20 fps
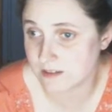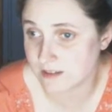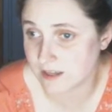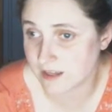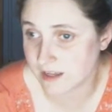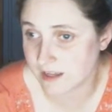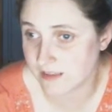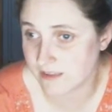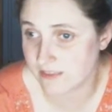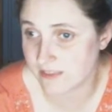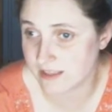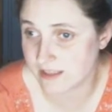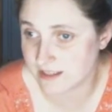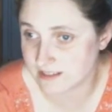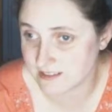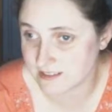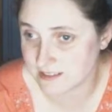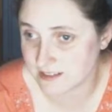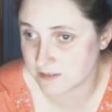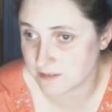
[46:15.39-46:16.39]
Okay,
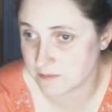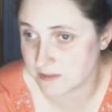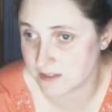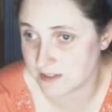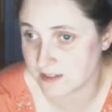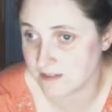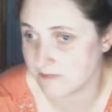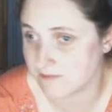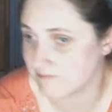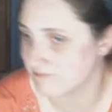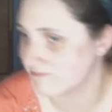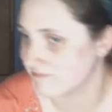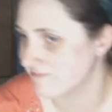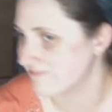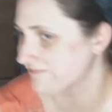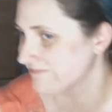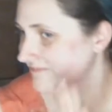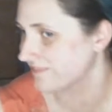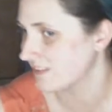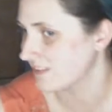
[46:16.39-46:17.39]
that's gonna be
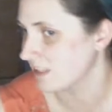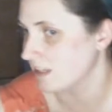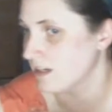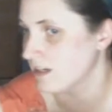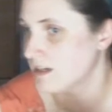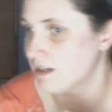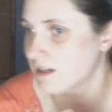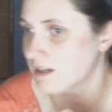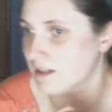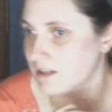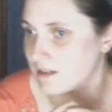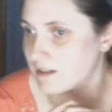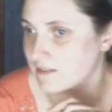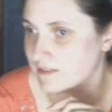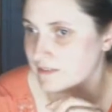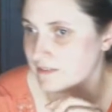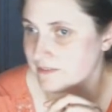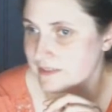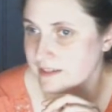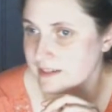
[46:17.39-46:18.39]
a
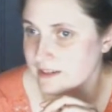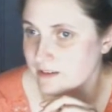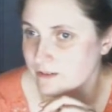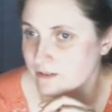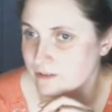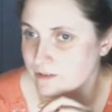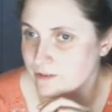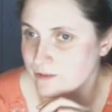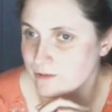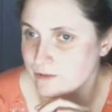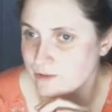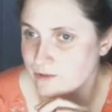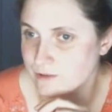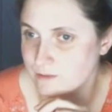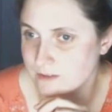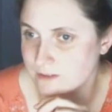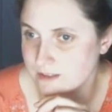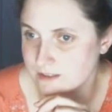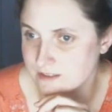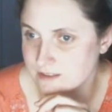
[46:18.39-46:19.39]
different video.
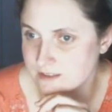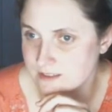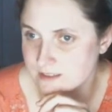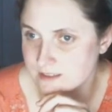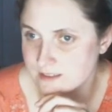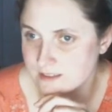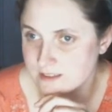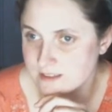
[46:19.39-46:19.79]
YouTubers.